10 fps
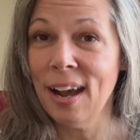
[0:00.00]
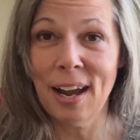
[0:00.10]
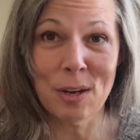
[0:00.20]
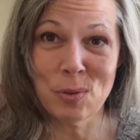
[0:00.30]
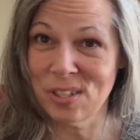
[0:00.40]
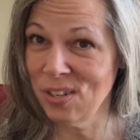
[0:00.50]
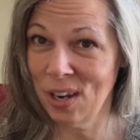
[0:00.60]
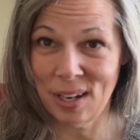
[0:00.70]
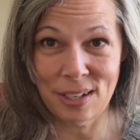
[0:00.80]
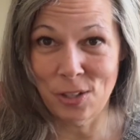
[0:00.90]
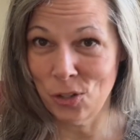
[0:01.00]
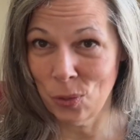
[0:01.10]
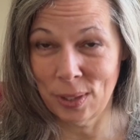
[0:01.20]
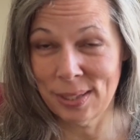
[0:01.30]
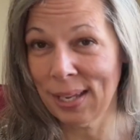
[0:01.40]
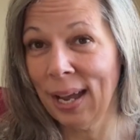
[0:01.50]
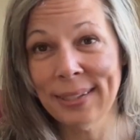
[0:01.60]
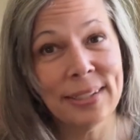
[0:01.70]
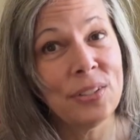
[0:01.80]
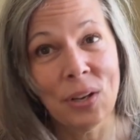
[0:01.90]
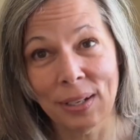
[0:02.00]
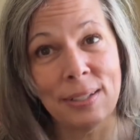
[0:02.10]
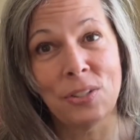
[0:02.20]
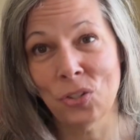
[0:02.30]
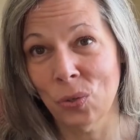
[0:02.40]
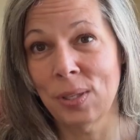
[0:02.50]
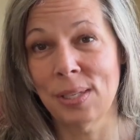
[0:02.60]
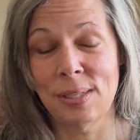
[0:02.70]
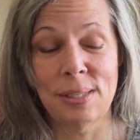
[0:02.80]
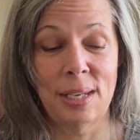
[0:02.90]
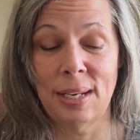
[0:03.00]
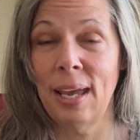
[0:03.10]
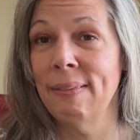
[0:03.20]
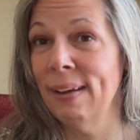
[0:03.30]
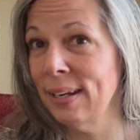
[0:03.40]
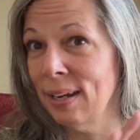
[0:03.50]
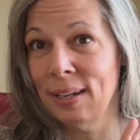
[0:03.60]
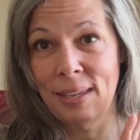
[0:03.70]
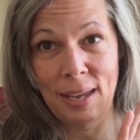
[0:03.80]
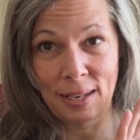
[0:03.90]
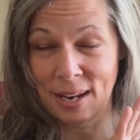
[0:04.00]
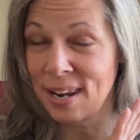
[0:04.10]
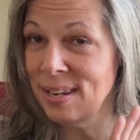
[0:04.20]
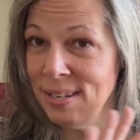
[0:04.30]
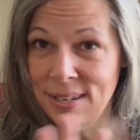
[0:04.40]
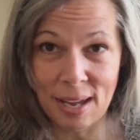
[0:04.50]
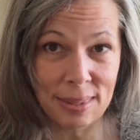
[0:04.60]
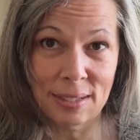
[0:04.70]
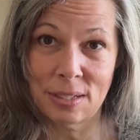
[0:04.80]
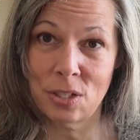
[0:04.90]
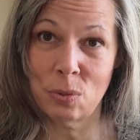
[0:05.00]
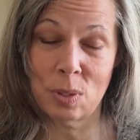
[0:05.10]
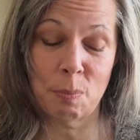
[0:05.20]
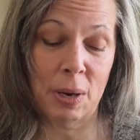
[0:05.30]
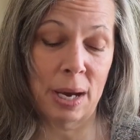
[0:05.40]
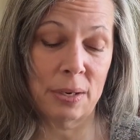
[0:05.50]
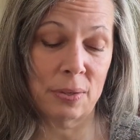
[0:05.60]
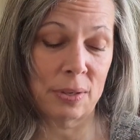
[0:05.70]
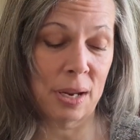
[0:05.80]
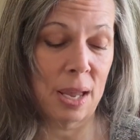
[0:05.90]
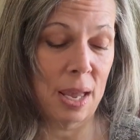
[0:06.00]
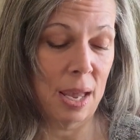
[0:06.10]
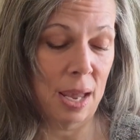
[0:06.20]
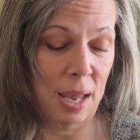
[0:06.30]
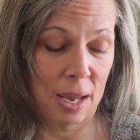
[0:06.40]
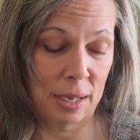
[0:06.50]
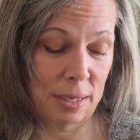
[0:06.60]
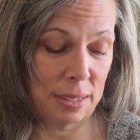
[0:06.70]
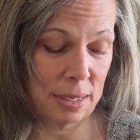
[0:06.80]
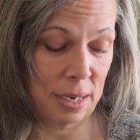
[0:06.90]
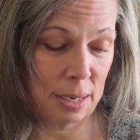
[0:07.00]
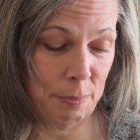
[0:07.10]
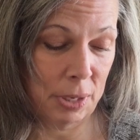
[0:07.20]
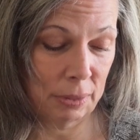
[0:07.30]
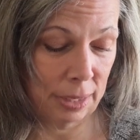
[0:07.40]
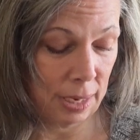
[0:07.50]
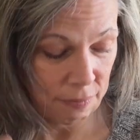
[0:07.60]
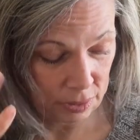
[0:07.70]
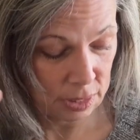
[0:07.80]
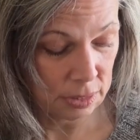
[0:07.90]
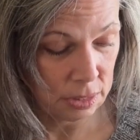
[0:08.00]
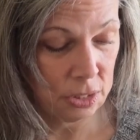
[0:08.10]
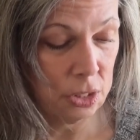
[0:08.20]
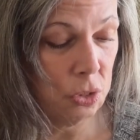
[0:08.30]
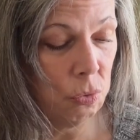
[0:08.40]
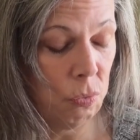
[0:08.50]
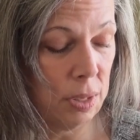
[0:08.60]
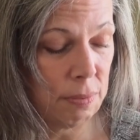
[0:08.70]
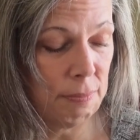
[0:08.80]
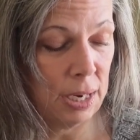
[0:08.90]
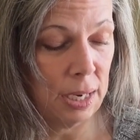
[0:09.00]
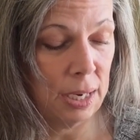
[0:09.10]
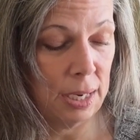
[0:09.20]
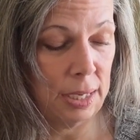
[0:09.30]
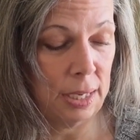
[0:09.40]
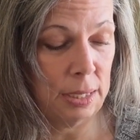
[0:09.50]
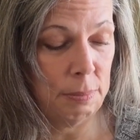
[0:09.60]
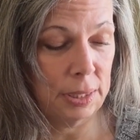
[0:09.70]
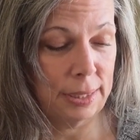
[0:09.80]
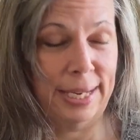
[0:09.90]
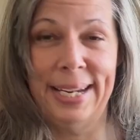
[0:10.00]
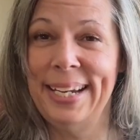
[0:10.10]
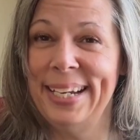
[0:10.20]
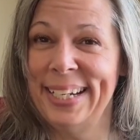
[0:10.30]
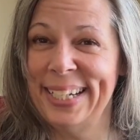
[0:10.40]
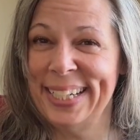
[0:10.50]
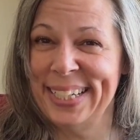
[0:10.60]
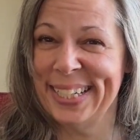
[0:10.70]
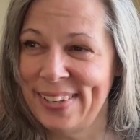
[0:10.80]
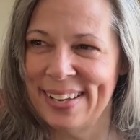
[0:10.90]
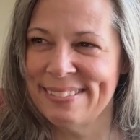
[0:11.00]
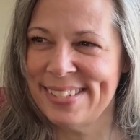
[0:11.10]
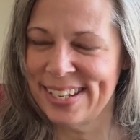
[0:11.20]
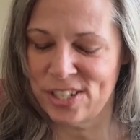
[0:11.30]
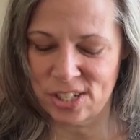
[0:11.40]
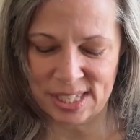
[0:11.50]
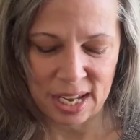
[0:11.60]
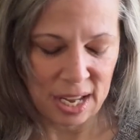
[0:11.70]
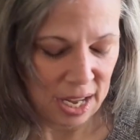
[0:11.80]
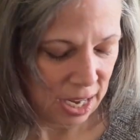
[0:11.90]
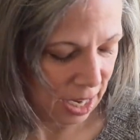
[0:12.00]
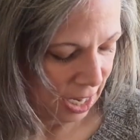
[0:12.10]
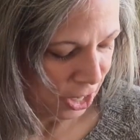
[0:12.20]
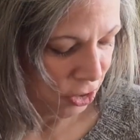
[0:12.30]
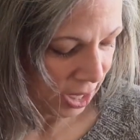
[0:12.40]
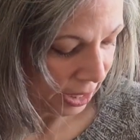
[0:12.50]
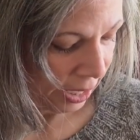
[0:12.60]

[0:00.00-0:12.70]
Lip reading: I was not enjoying this. I did not enjoy this knit. And that, again, nothing to do with the pattern, and apparently everything to do with my inability to count stitches correctly.